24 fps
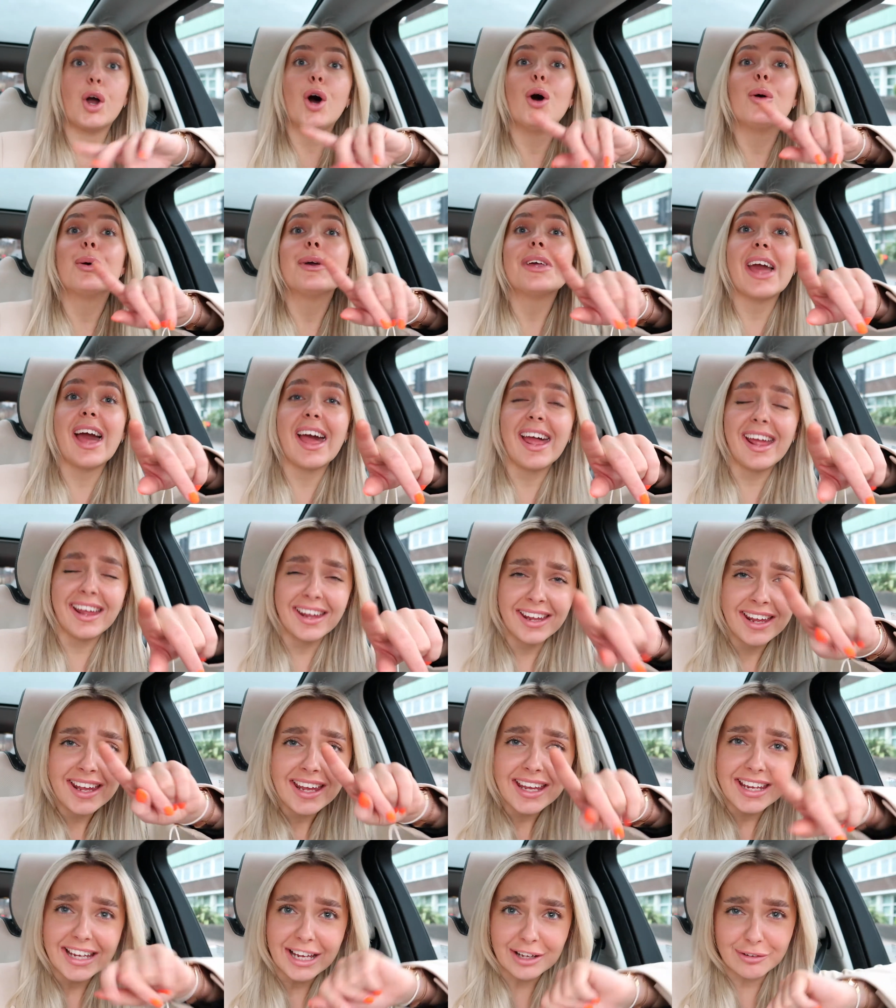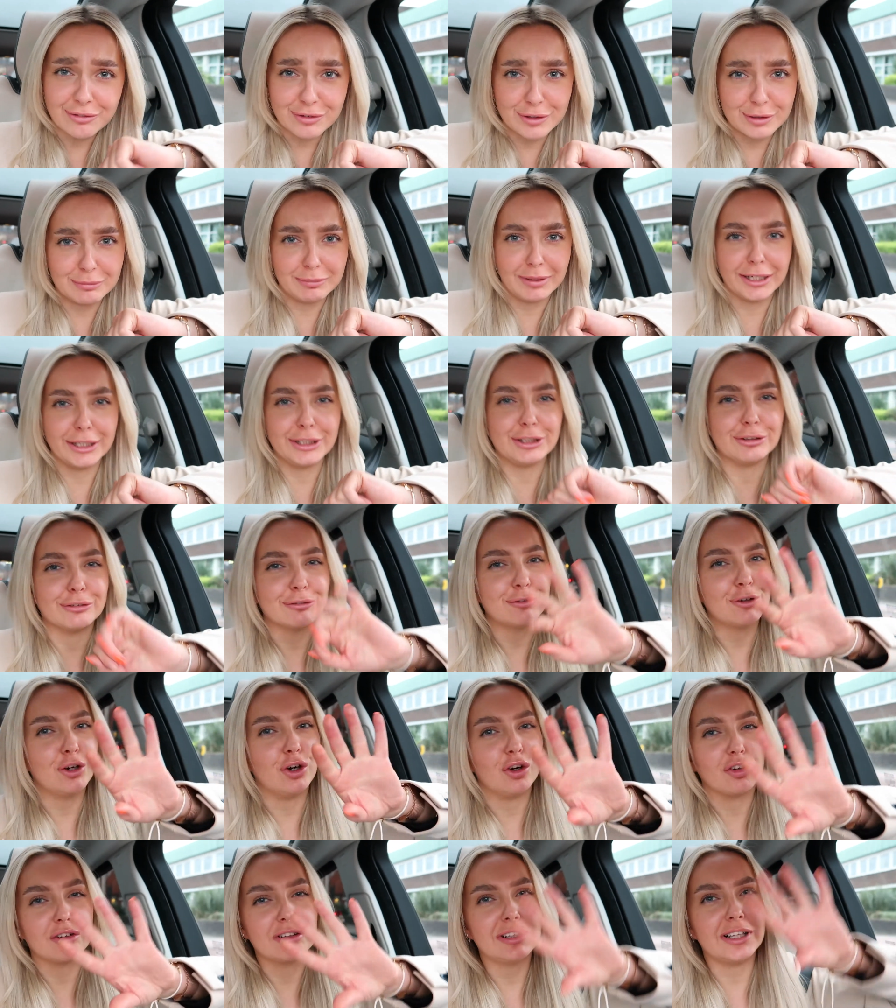Oh yeah, he asked for the manager, of course.